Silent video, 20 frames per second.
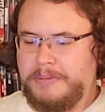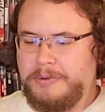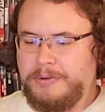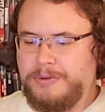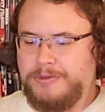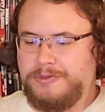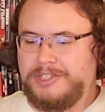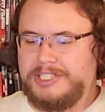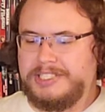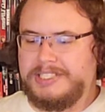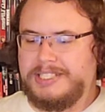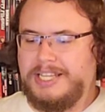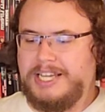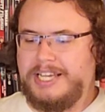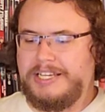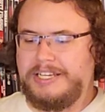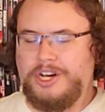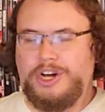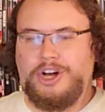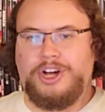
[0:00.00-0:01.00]
movies
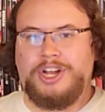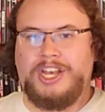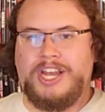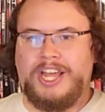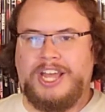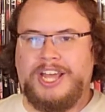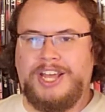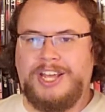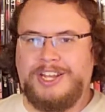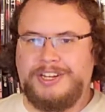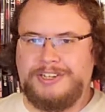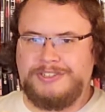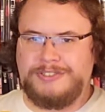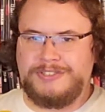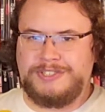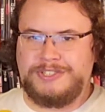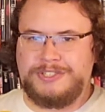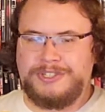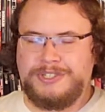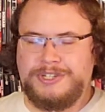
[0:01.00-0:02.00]
like
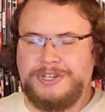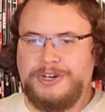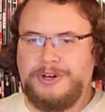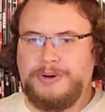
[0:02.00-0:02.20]
Unhinged,